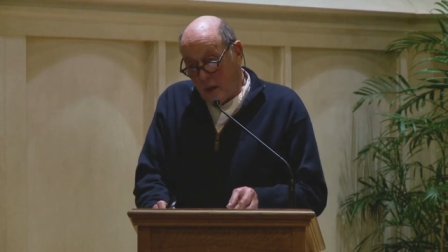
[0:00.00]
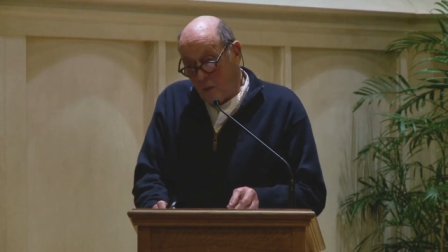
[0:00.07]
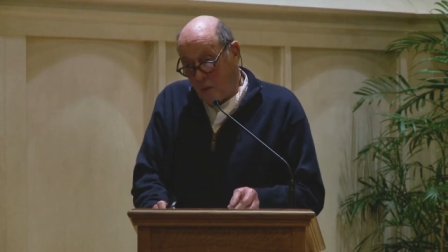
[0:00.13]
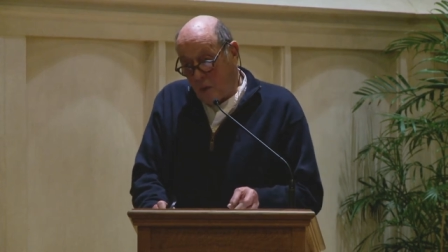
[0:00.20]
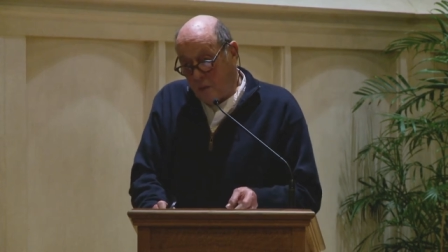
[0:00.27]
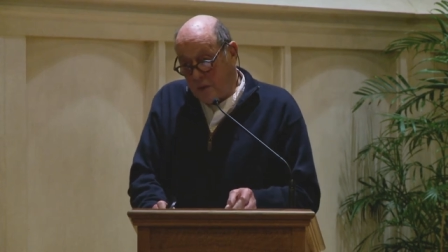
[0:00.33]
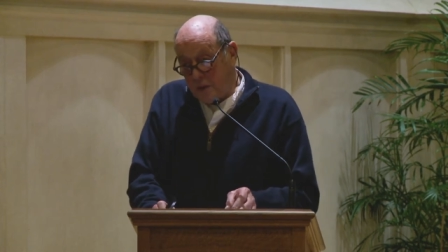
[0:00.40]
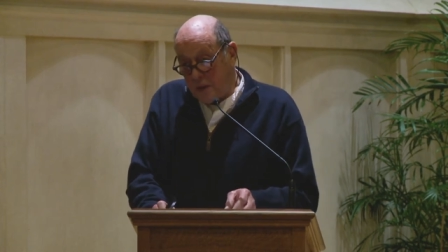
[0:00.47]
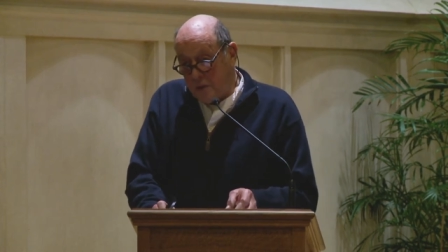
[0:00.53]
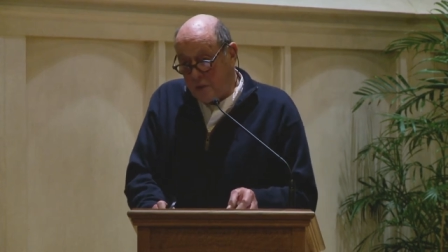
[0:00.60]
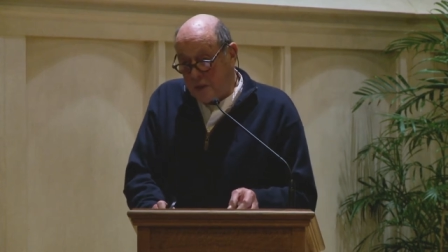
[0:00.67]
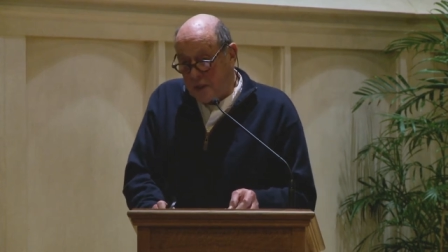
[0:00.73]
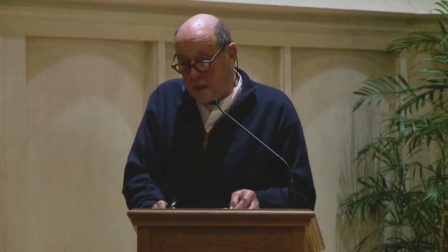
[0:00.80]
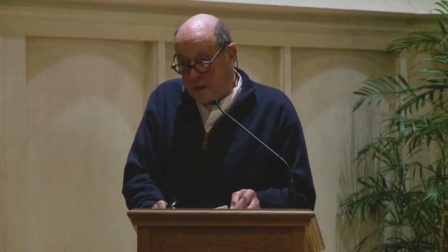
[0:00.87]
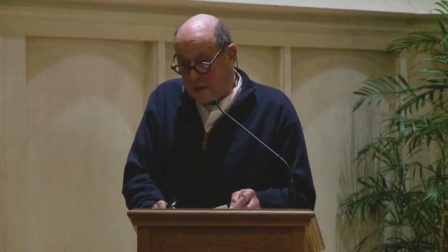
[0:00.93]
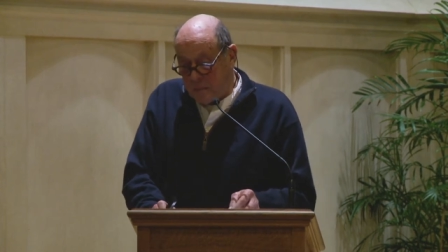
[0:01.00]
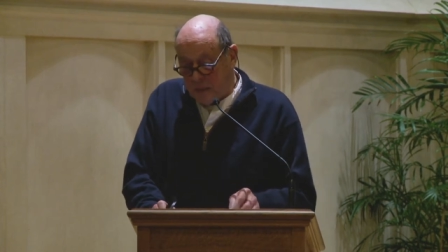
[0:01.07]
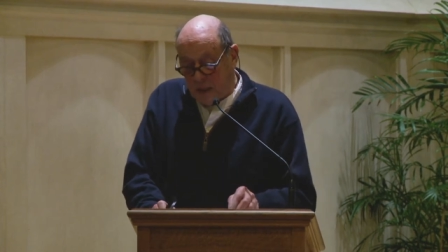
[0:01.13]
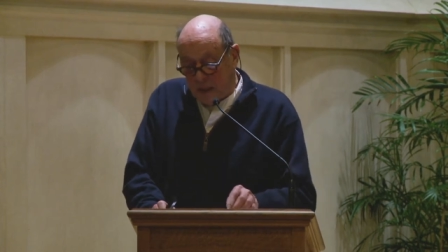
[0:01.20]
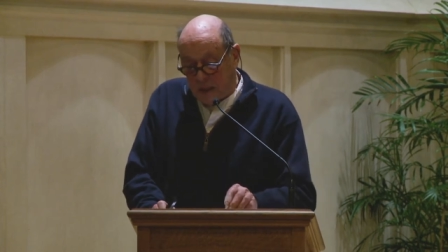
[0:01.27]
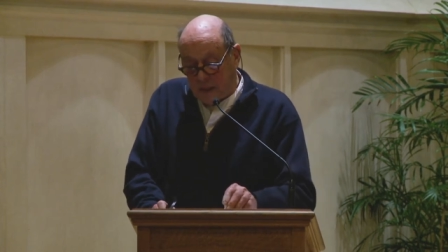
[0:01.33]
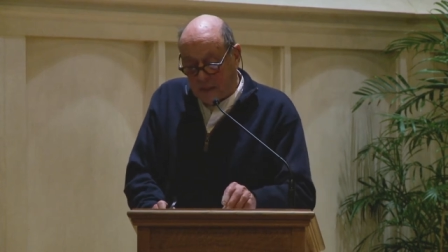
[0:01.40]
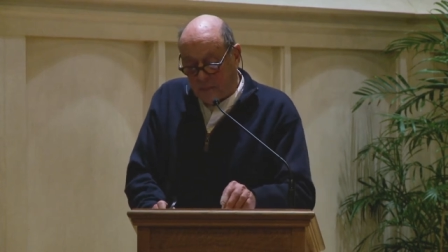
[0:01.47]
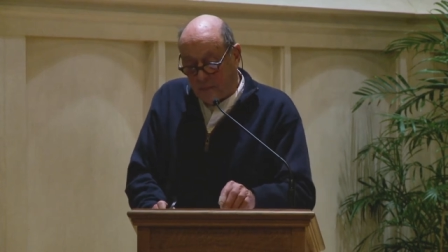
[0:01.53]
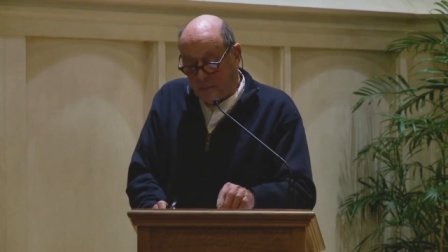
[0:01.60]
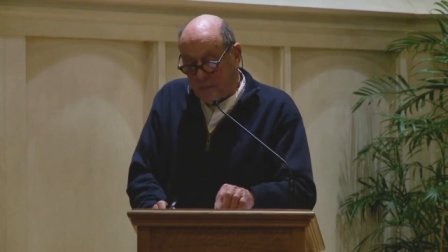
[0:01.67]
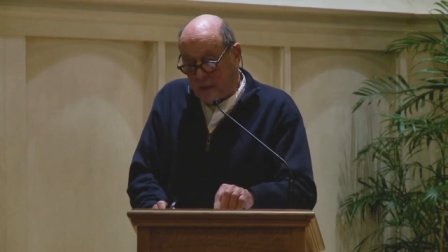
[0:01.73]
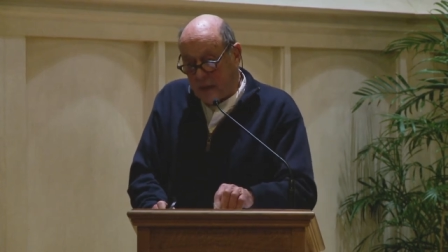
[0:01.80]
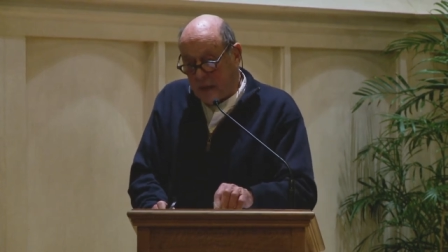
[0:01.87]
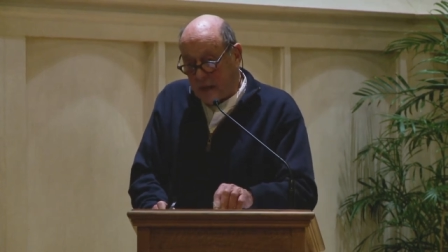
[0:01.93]
What was interesting to
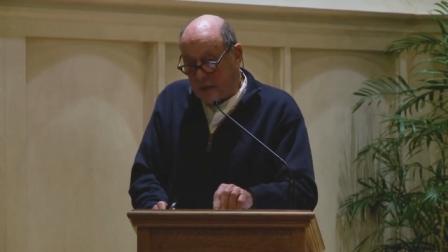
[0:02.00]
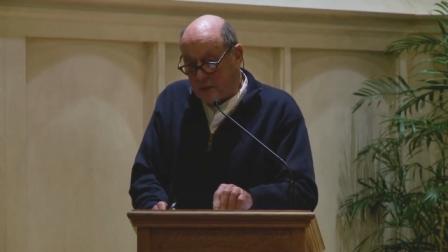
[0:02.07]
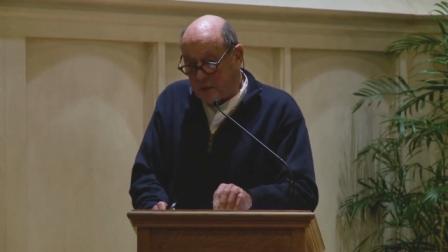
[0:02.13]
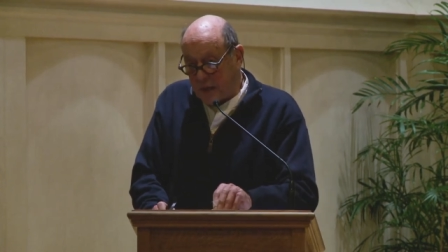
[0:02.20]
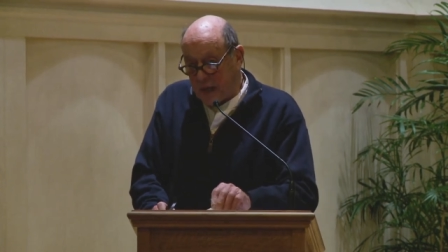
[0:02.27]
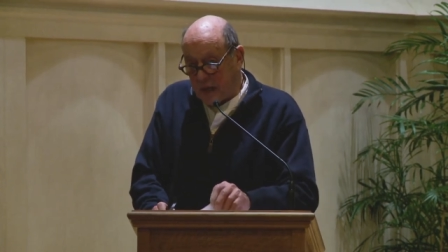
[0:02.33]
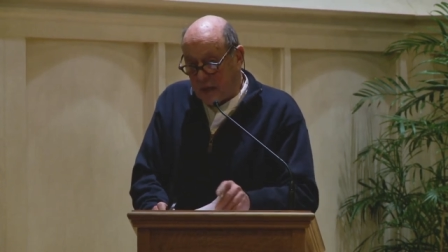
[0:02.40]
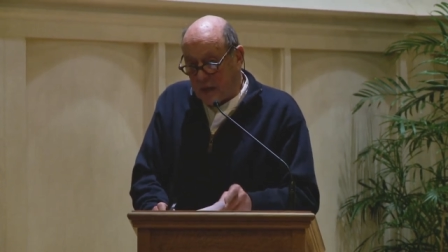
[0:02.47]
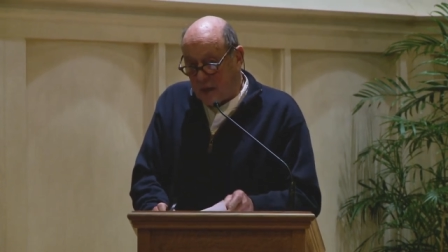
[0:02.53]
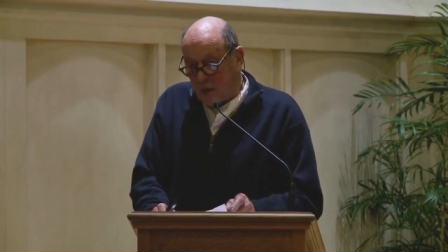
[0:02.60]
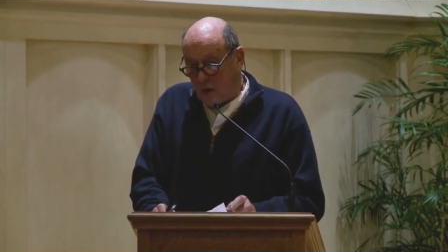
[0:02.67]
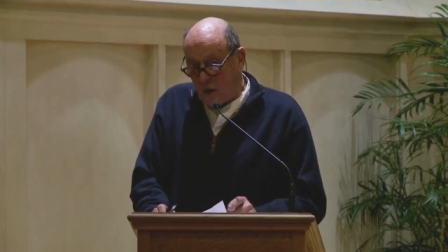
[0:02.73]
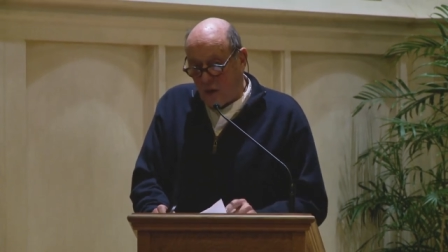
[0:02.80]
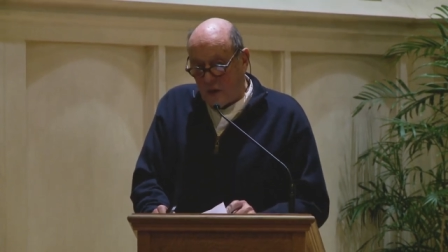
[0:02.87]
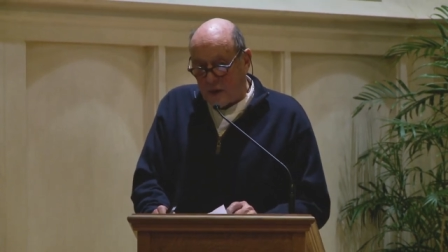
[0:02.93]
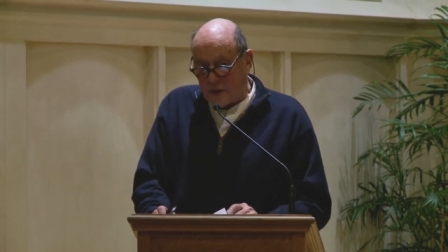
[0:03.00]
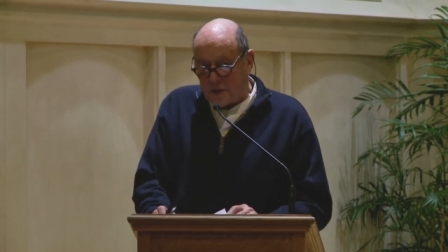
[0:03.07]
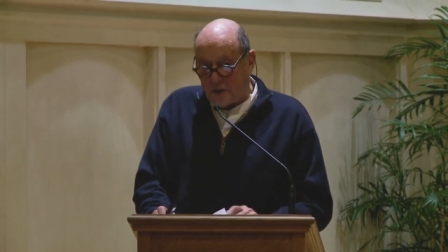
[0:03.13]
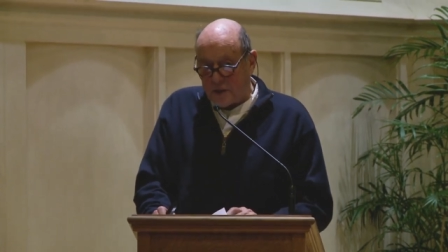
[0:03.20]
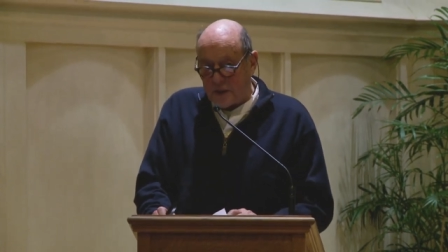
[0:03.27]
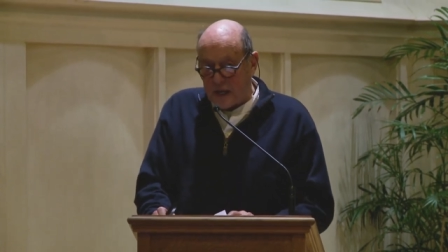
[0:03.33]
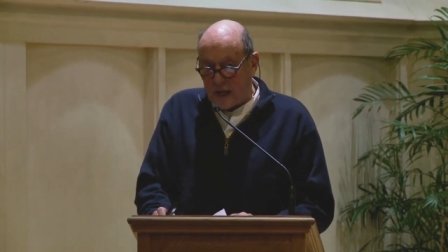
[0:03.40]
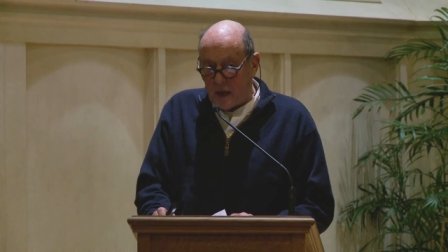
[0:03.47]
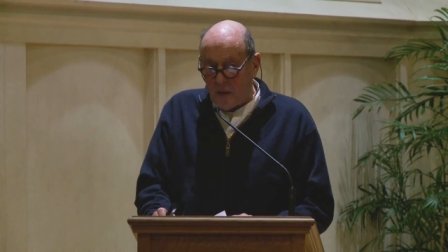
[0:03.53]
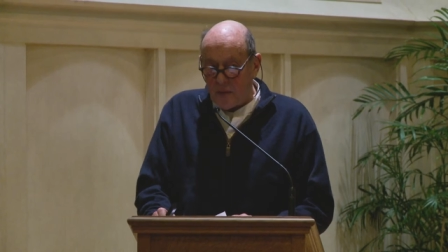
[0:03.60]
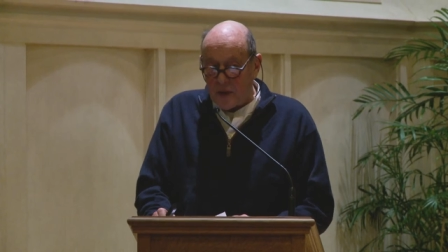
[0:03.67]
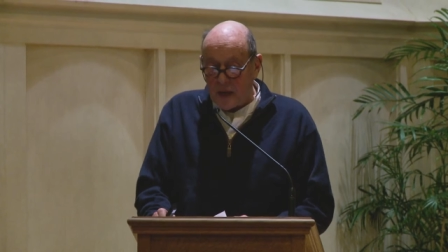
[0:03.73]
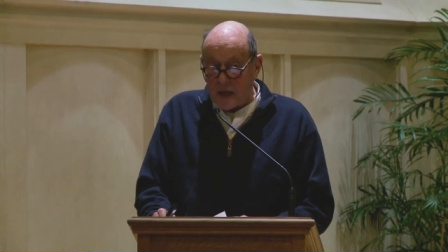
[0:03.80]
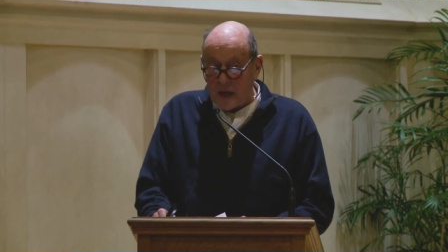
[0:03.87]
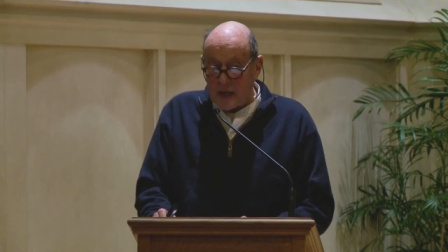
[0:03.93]
me is that on a sail
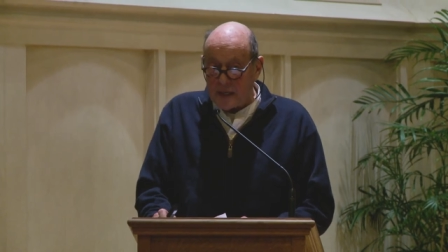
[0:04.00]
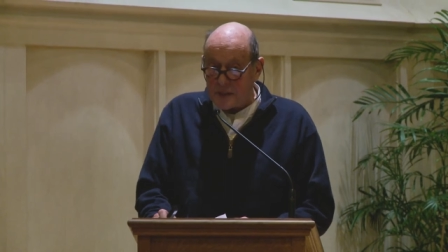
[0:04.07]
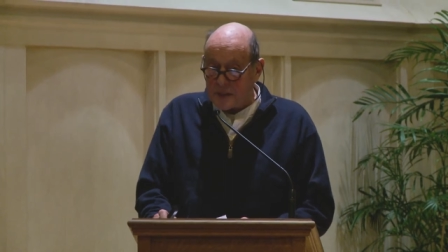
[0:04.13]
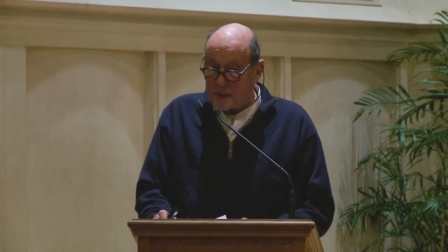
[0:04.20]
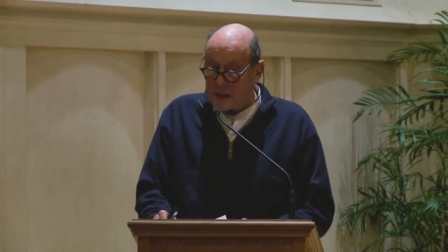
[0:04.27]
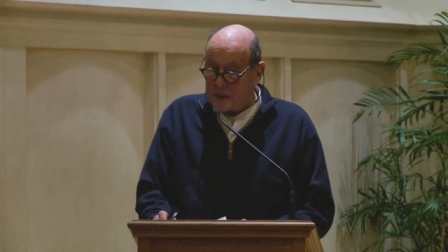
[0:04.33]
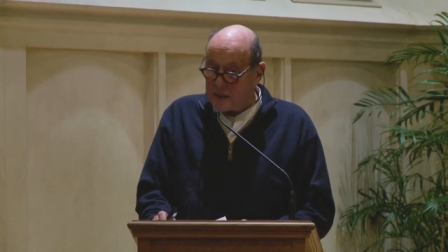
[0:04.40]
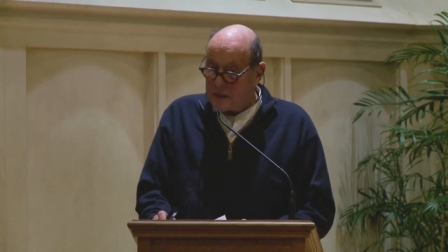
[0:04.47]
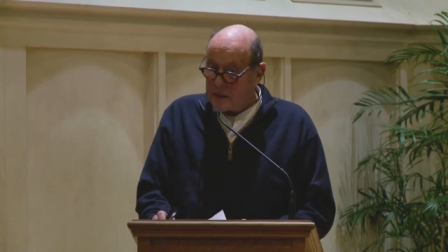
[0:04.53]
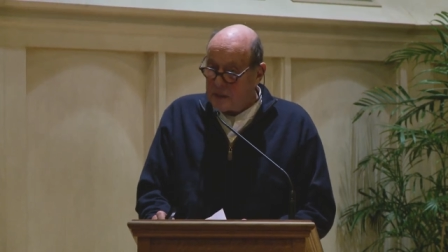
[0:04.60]
that lasted